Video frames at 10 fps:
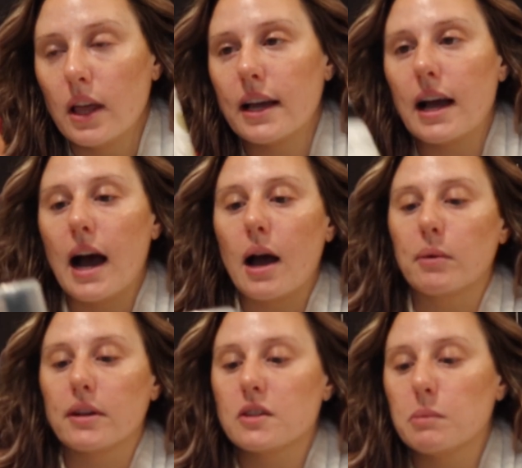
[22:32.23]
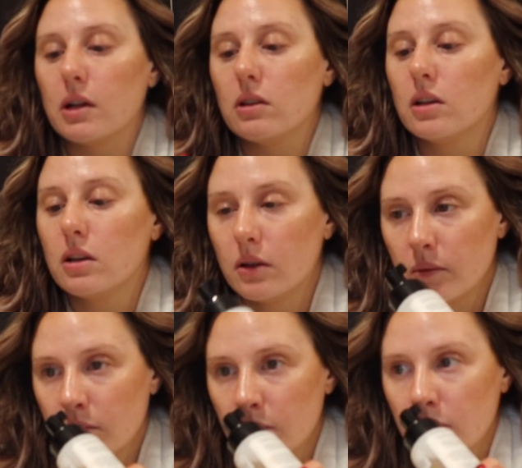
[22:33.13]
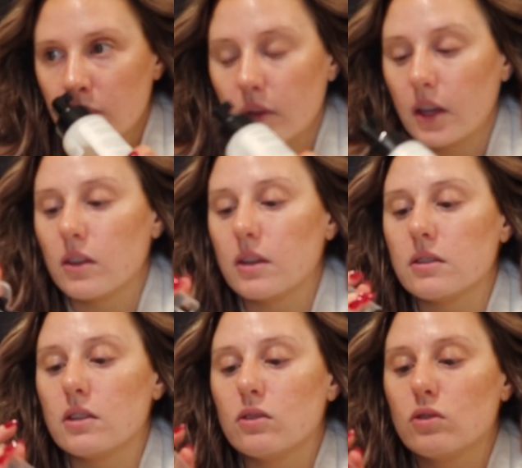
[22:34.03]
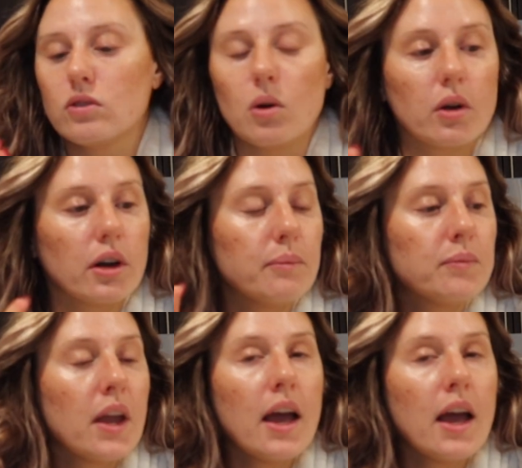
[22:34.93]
Like I want to smell like this. It's so good.